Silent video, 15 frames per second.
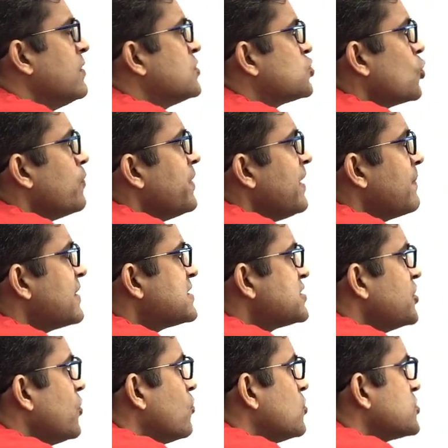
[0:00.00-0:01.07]
So B plus
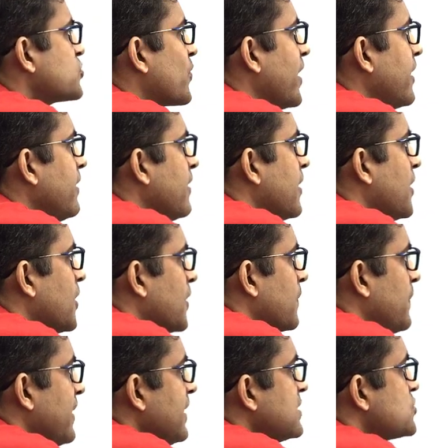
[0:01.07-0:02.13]
C whole square,
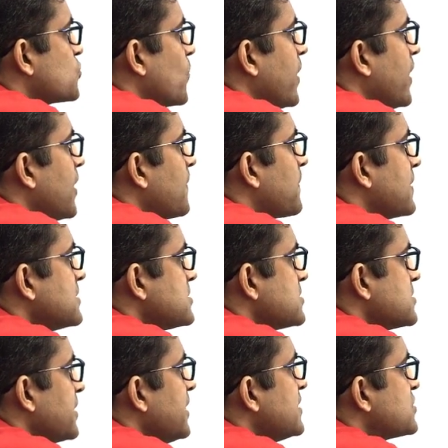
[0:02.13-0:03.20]
B square plus
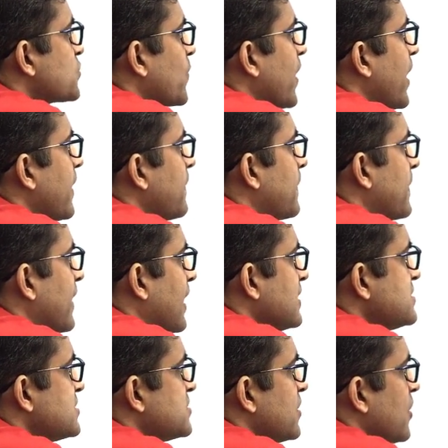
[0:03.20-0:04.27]
C square
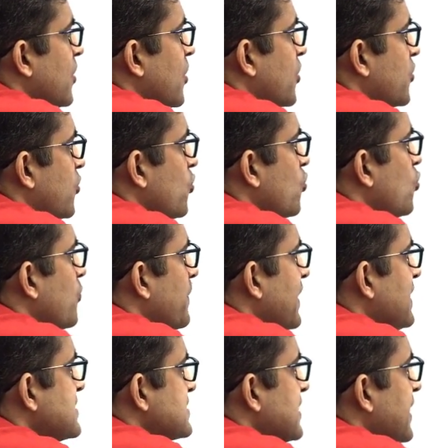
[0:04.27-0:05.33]
plus
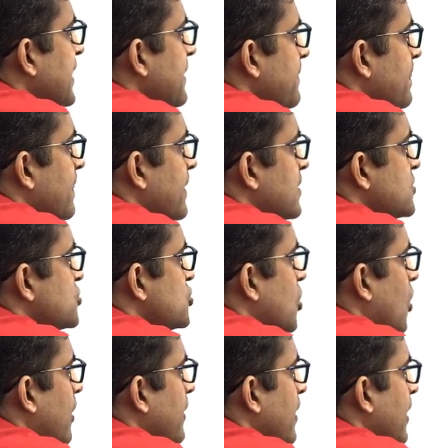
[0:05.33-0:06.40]
2bc
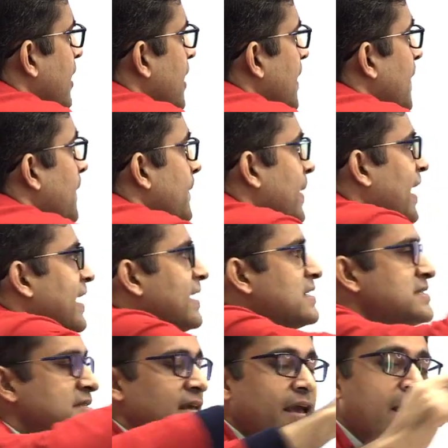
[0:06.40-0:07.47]
sure
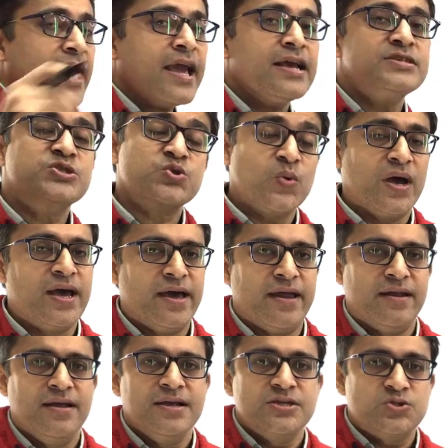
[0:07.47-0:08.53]
minus a
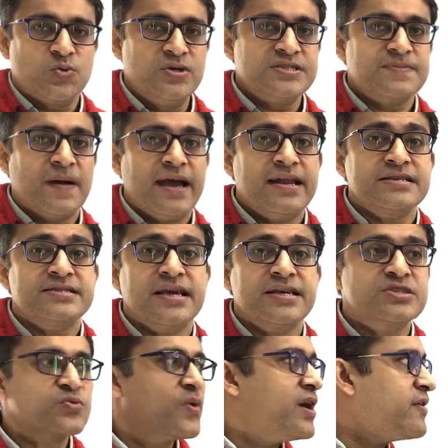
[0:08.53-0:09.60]
square students minus a
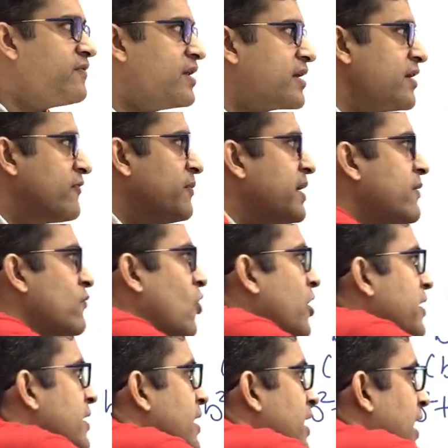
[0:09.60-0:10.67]
square will give me
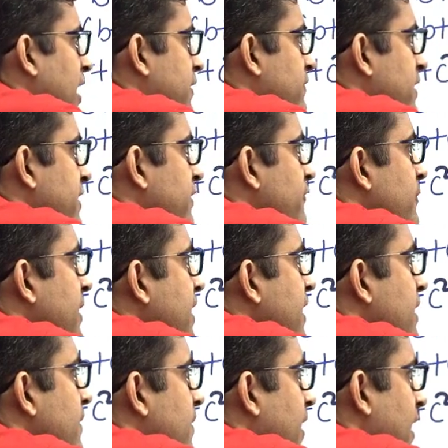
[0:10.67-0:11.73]
what it will give me
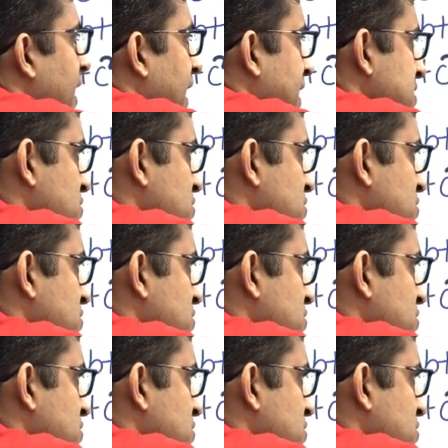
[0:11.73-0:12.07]
a